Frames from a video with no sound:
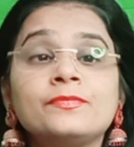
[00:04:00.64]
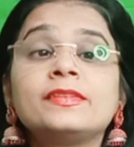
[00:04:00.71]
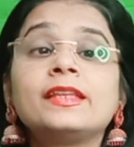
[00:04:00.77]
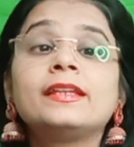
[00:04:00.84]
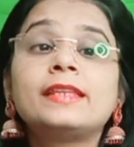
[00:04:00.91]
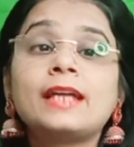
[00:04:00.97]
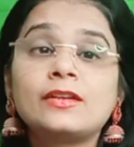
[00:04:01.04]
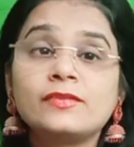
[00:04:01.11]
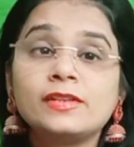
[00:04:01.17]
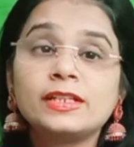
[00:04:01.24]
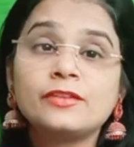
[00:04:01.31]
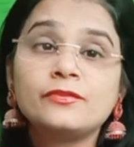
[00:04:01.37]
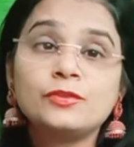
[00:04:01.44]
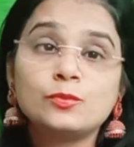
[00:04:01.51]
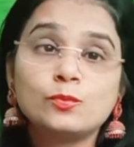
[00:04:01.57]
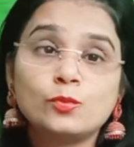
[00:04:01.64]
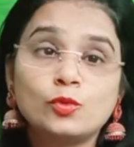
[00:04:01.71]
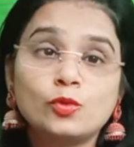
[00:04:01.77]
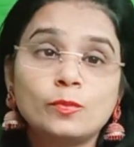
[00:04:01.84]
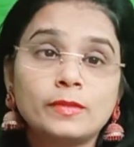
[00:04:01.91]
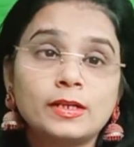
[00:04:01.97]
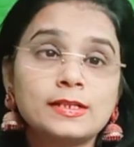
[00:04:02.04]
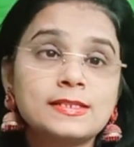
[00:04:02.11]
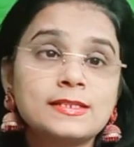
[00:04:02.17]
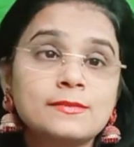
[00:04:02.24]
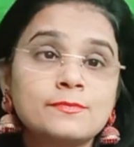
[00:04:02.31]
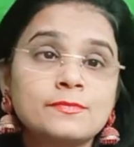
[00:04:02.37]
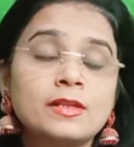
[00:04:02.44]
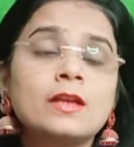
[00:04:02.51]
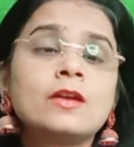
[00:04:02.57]
then that will give you more marks.
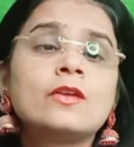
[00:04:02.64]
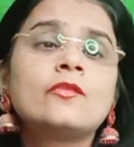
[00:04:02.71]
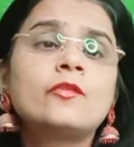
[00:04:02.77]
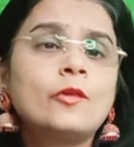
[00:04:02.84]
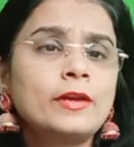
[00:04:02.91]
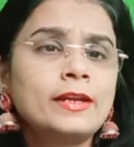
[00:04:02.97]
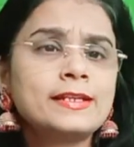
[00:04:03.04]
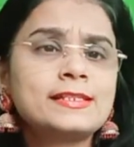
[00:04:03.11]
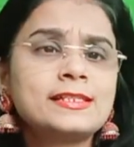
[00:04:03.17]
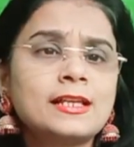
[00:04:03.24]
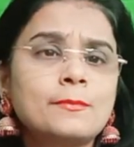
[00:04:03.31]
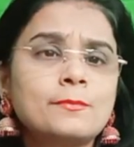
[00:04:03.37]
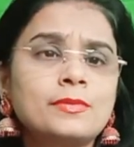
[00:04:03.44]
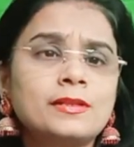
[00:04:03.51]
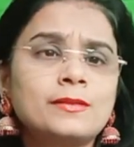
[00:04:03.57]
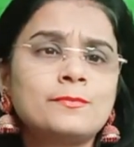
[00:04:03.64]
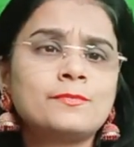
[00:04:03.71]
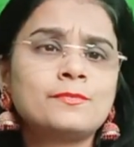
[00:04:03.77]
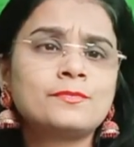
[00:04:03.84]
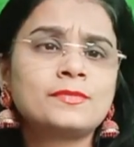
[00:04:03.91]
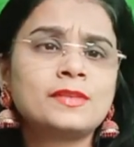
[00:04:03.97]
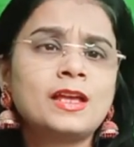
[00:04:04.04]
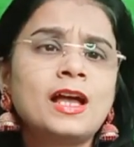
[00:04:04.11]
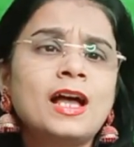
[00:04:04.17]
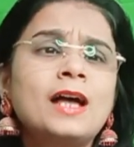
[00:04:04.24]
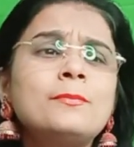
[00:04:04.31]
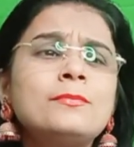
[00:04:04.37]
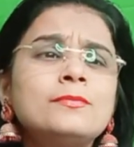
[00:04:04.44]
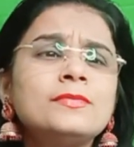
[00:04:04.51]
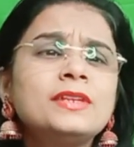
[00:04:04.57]
For example,
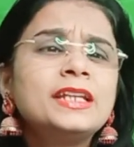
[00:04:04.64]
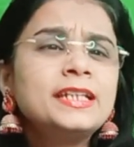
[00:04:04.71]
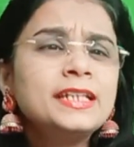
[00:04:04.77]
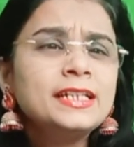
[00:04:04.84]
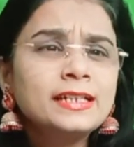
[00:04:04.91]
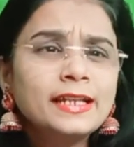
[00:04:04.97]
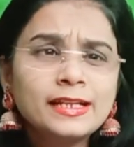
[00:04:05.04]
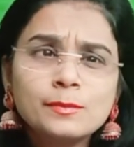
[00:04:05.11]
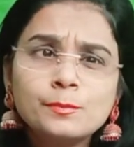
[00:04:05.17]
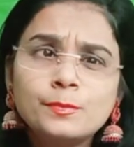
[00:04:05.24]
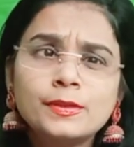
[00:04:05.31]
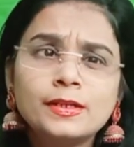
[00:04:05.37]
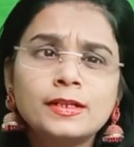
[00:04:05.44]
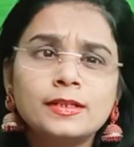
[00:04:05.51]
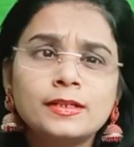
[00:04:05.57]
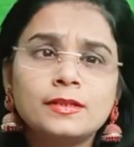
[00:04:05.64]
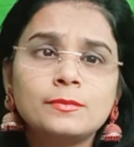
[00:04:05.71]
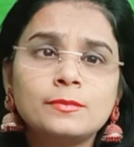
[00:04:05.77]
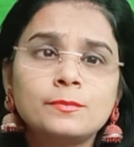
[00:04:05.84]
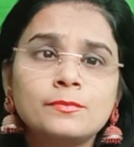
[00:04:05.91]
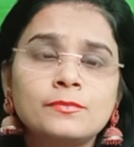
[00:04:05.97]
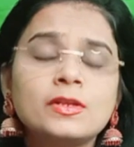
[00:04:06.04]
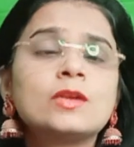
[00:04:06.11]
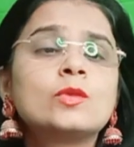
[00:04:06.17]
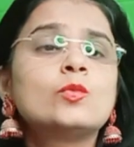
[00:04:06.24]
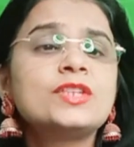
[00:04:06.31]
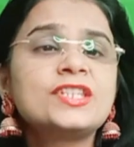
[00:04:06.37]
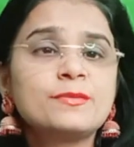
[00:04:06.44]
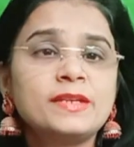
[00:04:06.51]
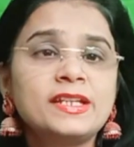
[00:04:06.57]
I'm eating like a bird,
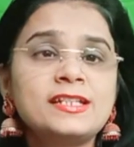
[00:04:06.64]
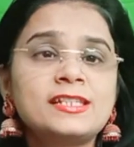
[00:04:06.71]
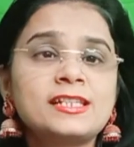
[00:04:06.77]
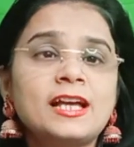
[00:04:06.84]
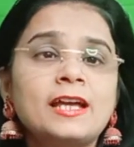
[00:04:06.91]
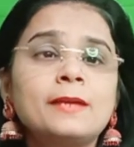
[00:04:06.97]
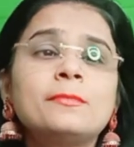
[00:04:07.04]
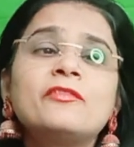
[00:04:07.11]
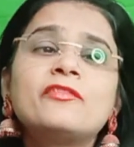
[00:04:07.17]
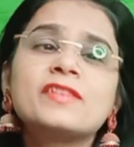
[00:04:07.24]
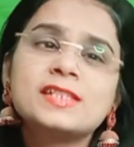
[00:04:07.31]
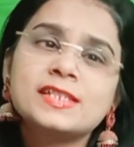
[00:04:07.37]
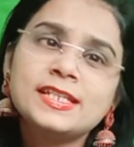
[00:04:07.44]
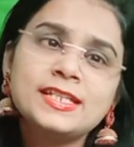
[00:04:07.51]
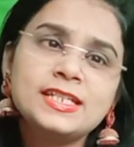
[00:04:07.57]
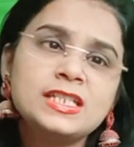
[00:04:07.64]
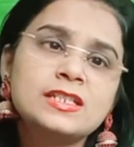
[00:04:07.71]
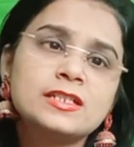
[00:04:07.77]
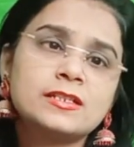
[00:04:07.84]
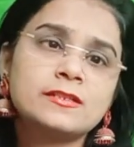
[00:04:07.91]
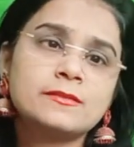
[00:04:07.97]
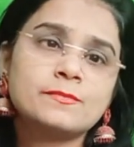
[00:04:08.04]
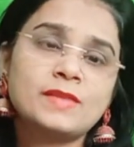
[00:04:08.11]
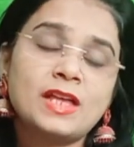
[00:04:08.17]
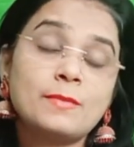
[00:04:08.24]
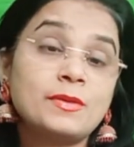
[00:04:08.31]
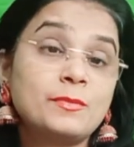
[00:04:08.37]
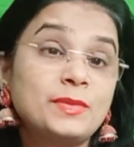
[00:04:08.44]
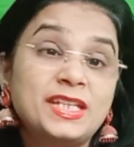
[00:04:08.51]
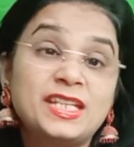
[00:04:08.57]
which means I'm a fuzzy eater, I'm
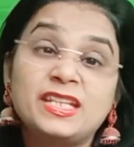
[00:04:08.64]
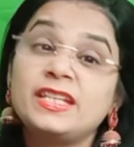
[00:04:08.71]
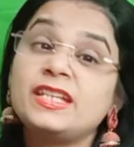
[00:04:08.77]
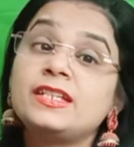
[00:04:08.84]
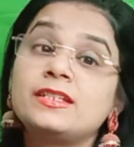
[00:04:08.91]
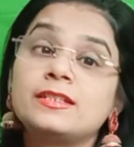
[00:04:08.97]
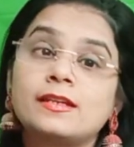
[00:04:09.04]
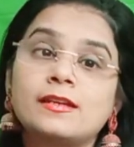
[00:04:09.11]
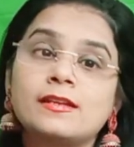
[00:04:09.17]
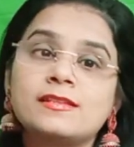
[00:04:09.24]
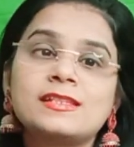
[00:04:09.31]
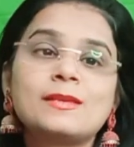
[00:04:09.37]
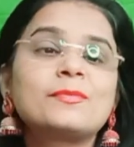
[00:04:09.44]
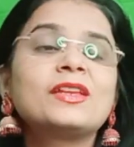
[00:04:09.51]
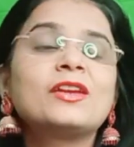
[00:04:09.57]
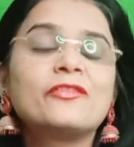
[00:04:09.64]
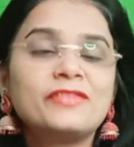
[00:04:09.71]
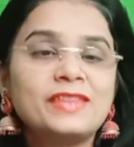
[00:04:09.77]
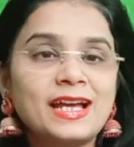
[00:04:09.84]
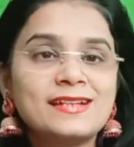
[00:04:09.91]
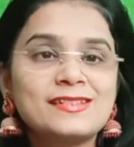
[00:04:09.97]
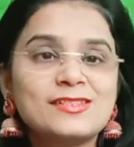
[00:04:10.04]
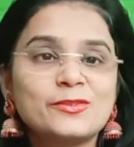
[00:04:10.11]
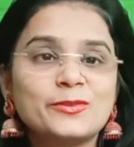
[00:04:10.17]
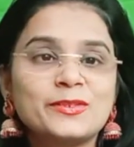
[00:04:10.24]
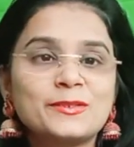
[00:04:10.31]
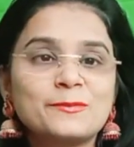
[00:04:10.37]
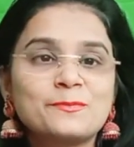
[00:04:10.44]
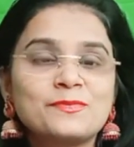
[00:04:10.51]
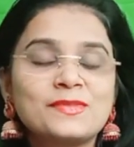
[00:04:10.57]
a picky eater, something of that sort.
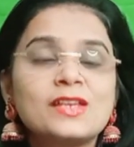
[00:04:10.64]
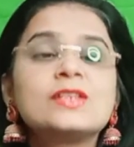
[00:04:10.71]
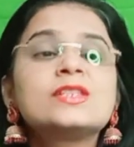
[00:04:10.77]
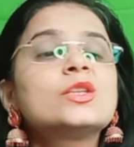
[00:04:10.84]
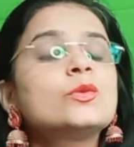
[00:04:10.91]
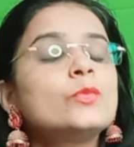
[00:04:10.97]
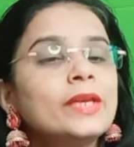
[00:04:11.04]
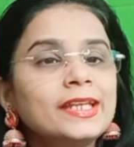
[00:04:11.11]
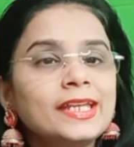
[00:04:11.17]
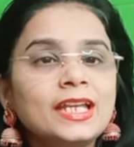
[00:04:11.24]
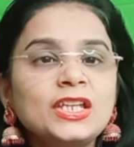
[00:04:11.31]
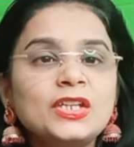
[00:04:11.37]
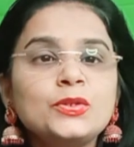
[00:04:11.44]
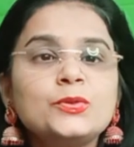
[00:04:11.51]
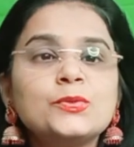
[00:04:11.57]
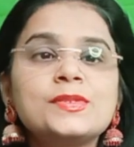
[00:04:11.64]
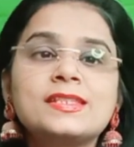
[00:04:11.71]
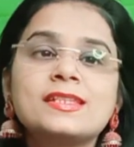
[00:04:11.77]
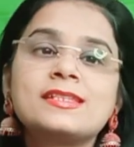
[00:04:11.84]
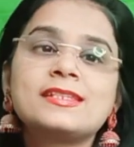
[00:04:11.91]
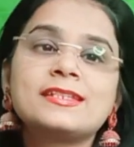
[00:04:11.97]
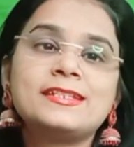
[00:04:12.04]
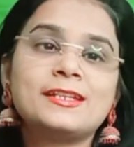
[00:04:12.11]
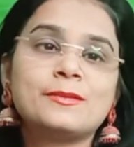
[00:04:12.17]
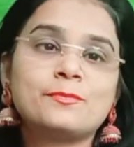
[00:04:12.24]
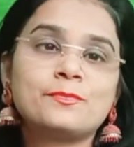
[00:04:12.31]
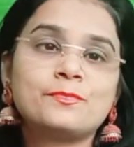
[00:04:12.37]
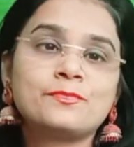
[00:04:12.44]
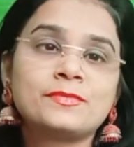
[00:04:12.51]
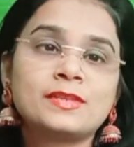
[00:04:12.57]
So where can you use this
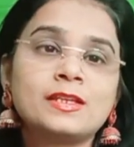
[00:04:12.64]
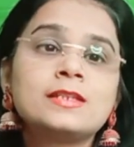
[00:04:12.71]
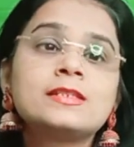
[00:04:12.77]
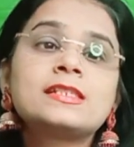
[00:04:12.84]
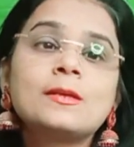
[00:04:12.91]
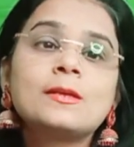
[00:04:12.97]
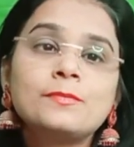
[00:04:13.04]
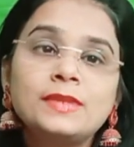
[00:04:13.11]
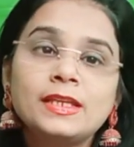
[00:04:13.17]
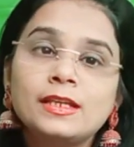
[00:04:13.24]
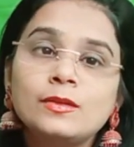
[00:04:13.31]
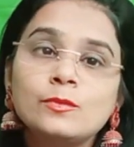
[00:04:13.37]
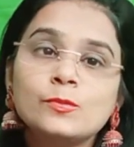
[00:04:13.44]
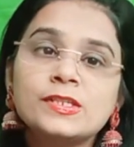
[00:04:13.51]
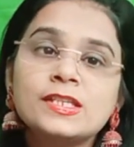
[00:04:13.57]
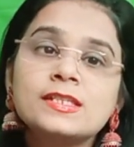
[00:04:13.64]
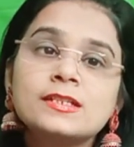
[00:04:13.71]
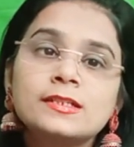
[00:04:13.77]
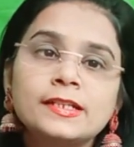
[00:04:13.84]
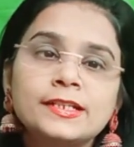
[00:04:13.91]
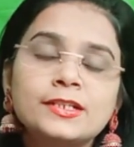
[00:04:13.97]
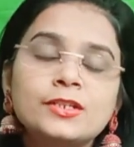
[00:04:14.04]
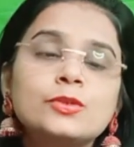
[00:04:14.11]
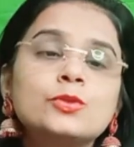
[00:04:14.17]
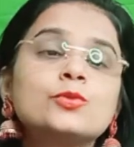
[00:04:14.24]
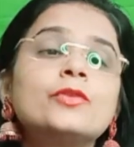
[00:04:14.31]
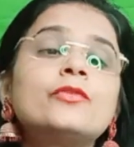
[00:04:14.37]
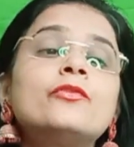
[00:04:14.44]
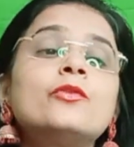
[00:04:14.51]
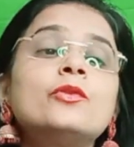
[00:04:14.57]
idiom? Something which is related to
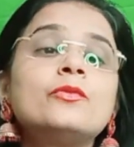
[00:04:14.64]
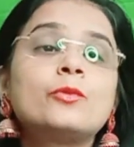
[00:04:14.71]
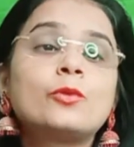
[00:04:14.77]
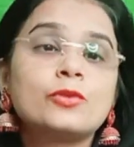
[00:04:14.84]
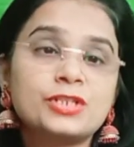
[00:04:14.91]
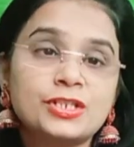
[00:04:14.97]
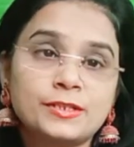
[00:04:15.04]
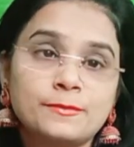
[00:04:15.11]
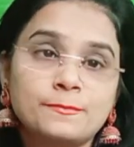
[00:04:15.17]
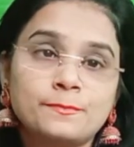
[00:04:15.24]
the food question.